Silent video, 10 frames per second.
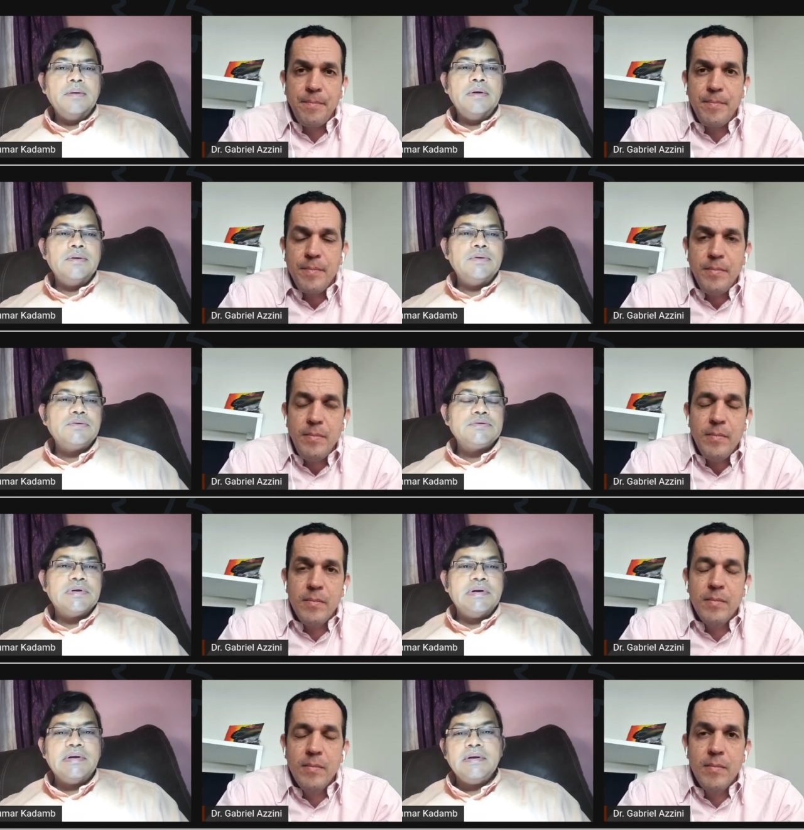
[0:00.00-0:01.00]
Speaker 1: Well,
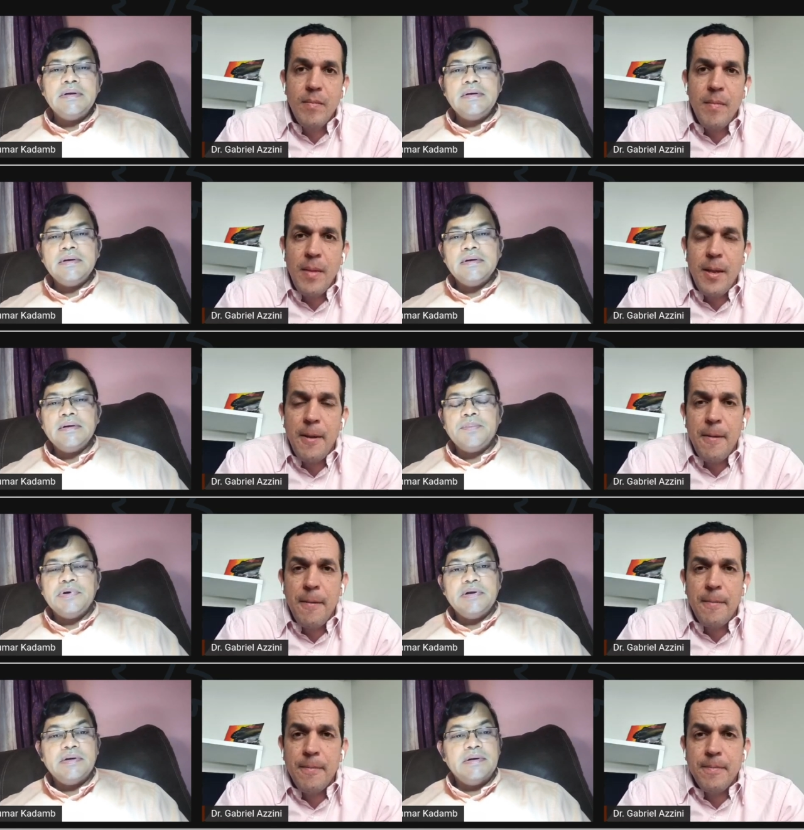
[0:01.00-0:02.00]
usually, uh,
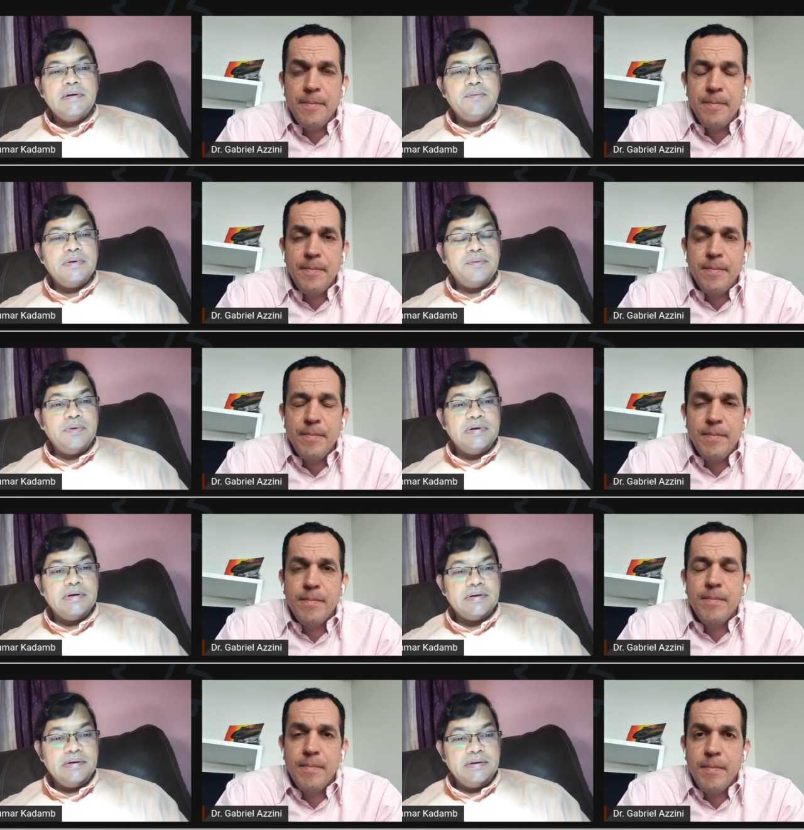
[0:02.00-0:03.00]
particularly when we are
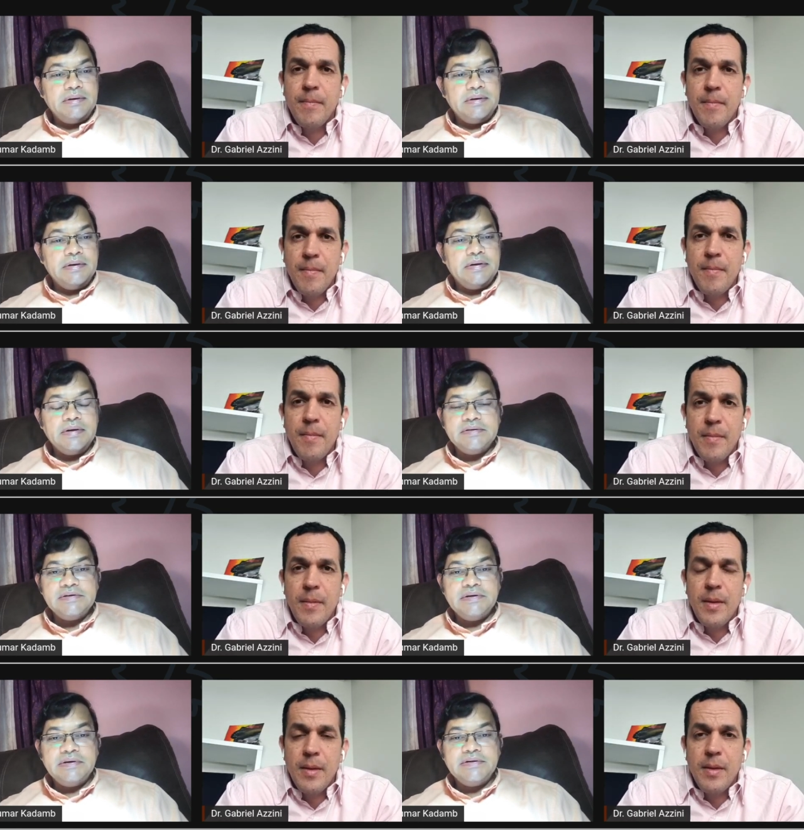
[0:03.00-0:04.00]
kid and younger
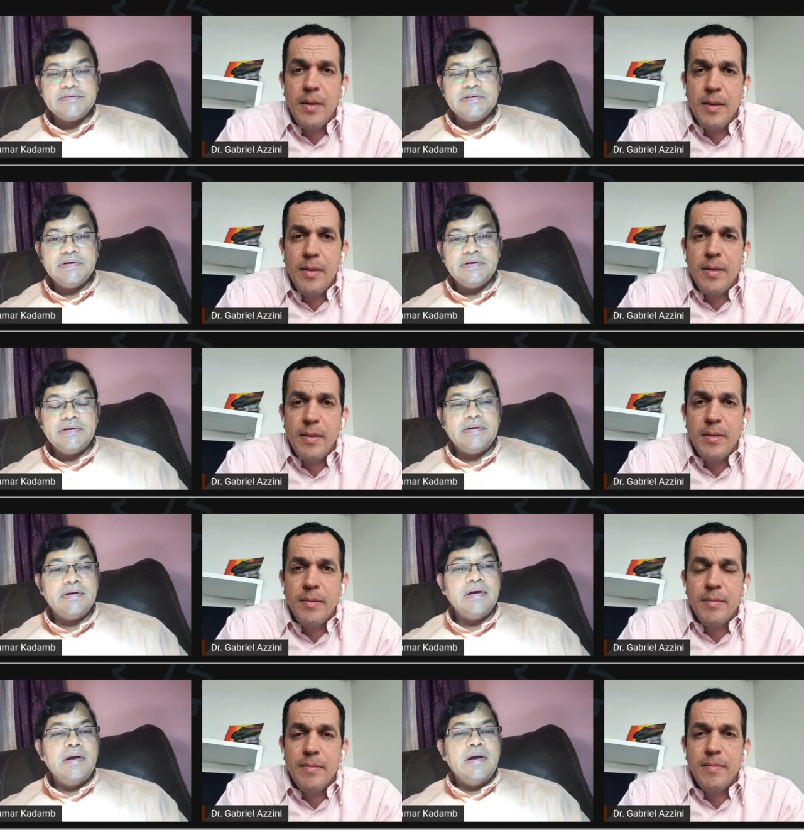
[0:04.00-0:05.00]
generation, and
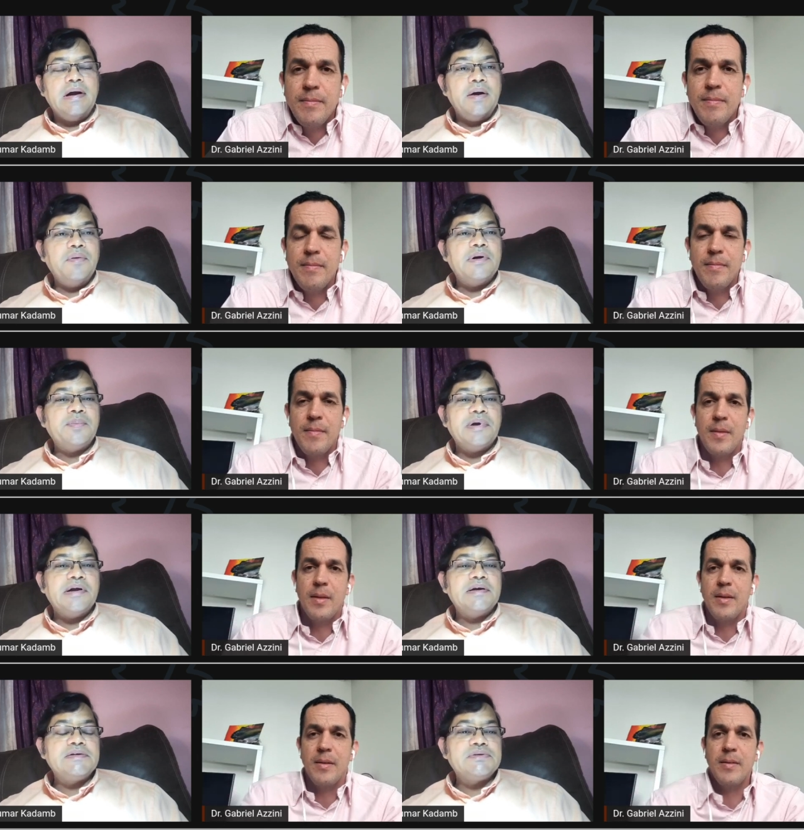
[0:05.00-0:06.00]
our
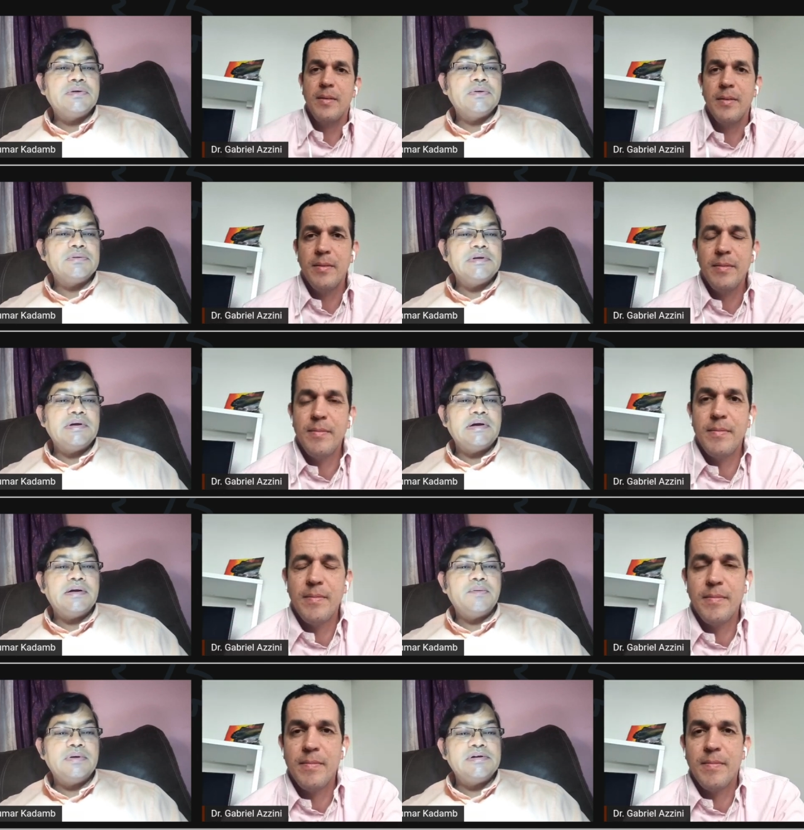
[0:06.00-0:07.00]
parents, you know, they
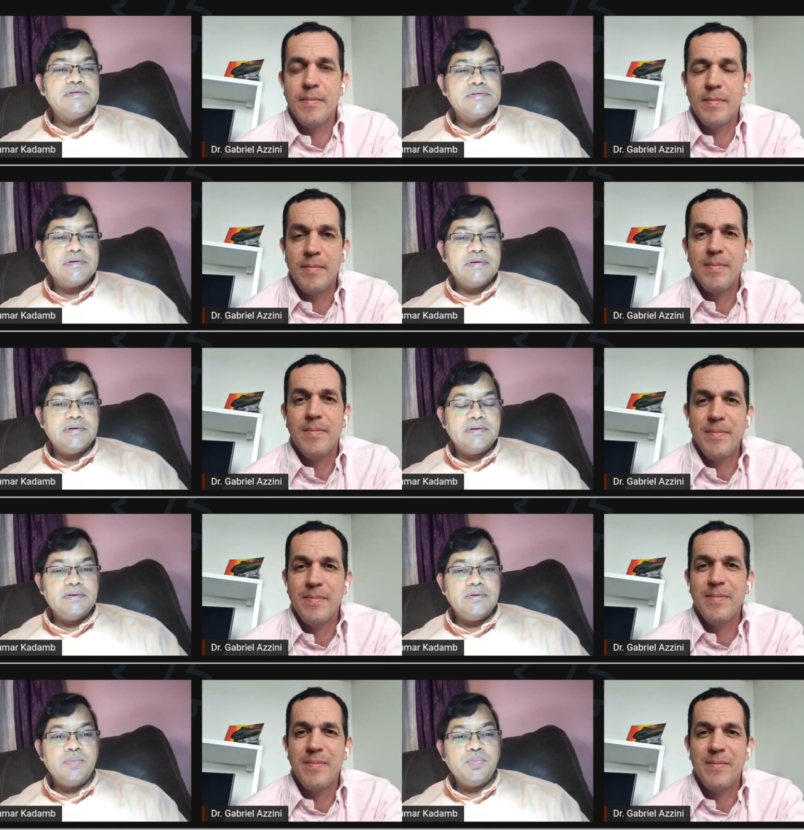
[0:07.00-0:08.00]
always, uh,
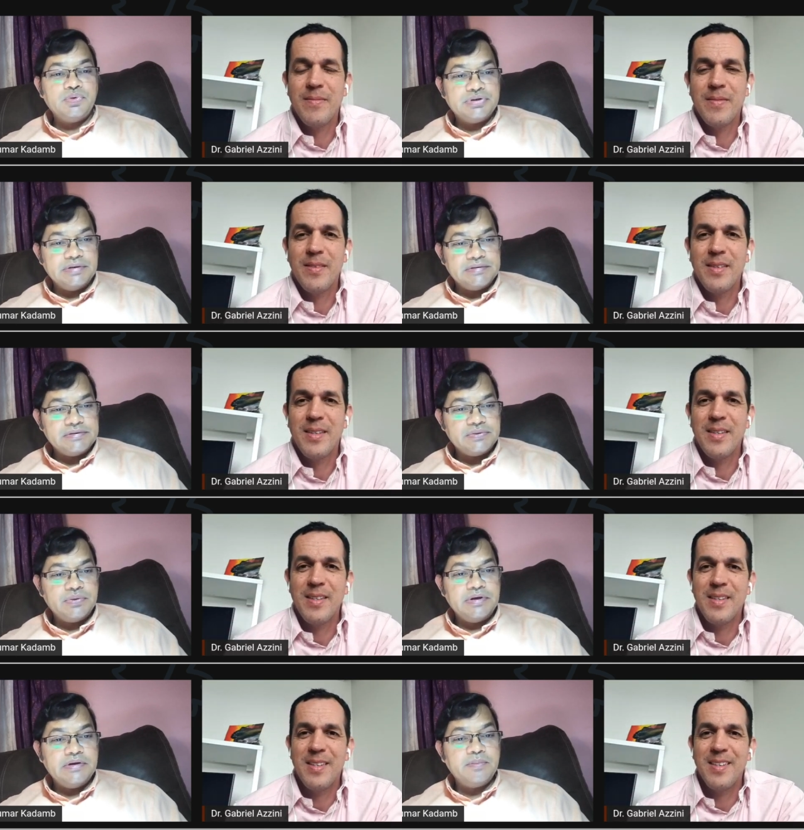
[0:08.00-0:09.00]
you know, push us to
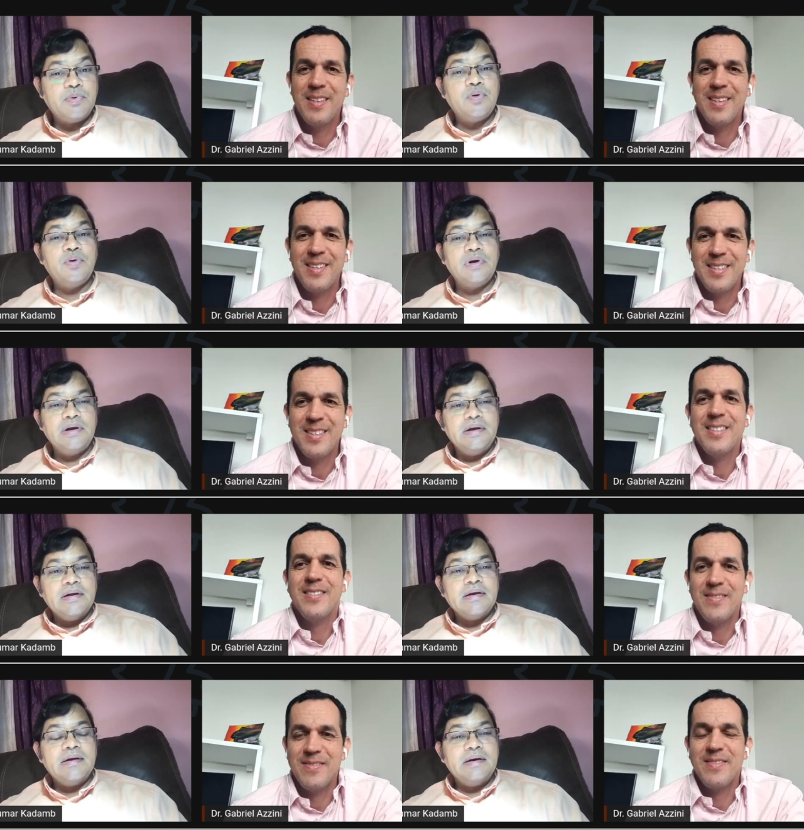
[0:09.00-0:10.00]
eat more
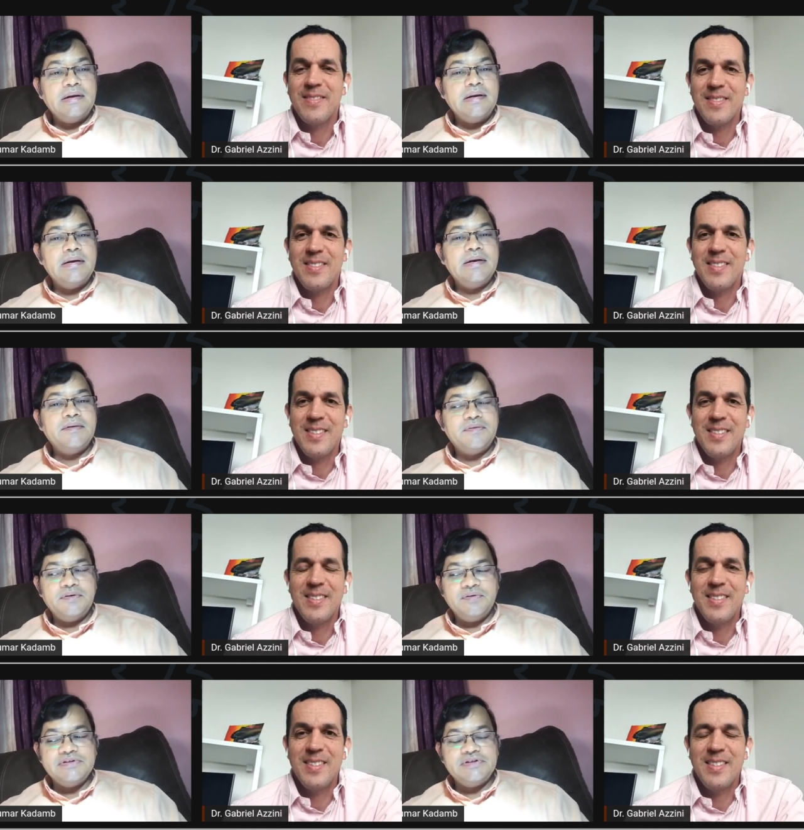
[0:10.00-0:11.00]
green
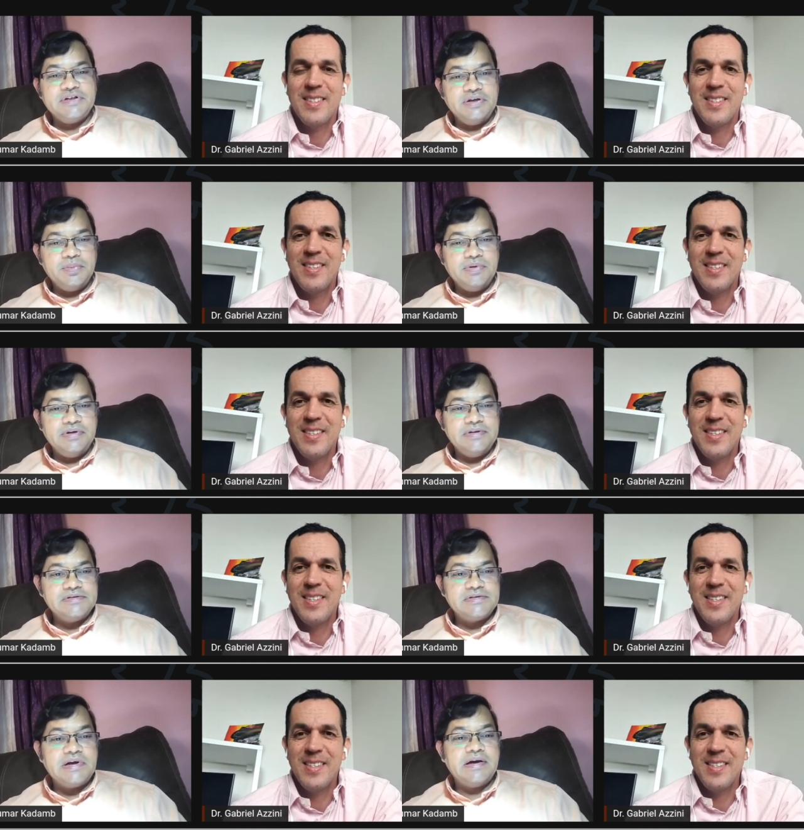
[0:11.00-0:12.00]
leafy
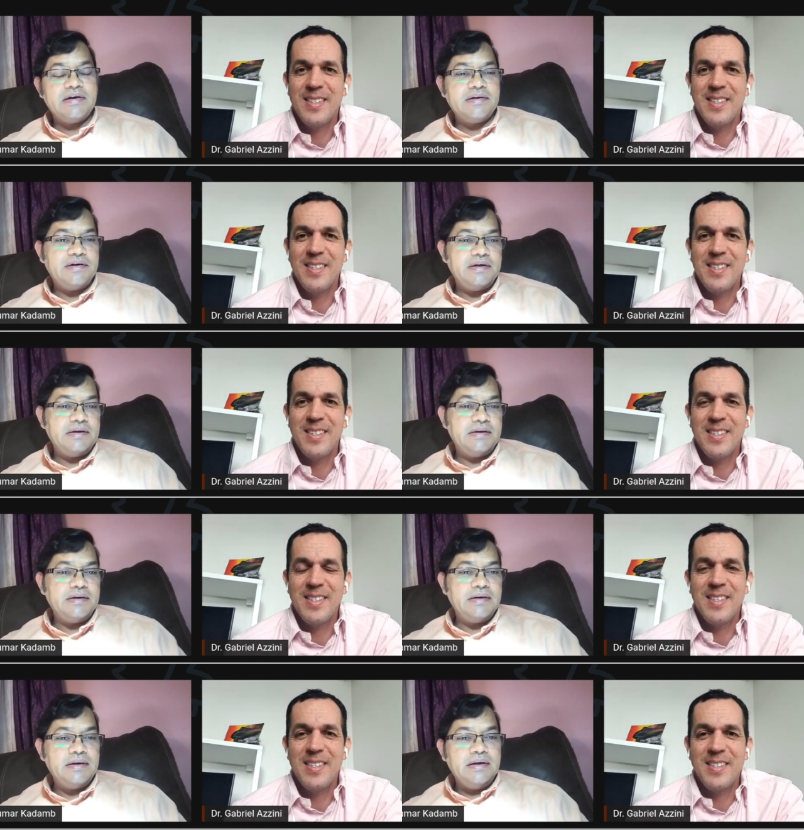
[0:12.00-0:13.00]
vegetables, dark
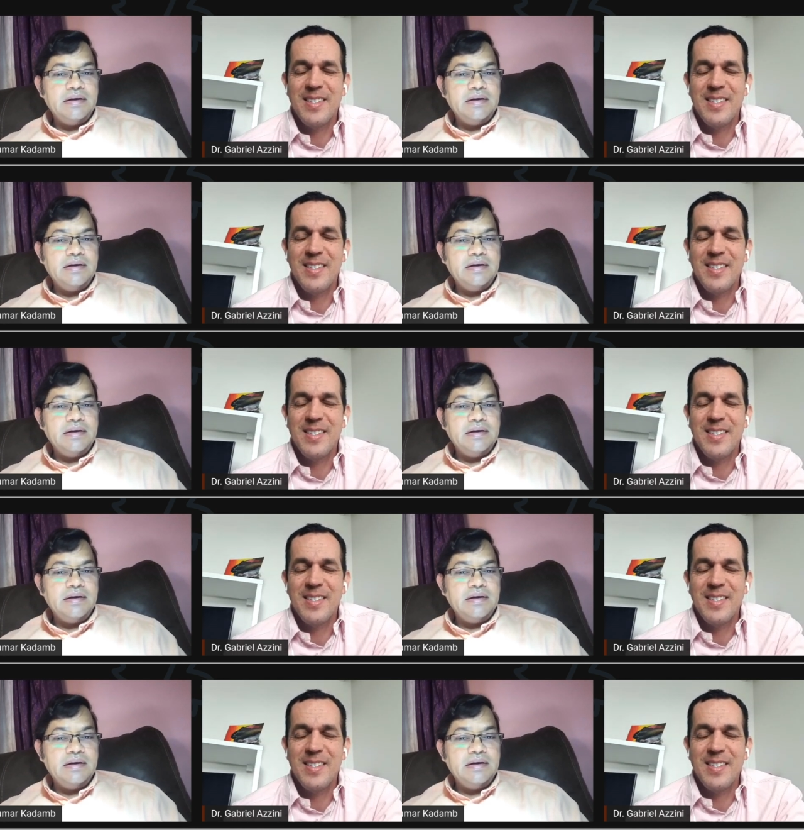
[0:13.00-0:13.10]
green,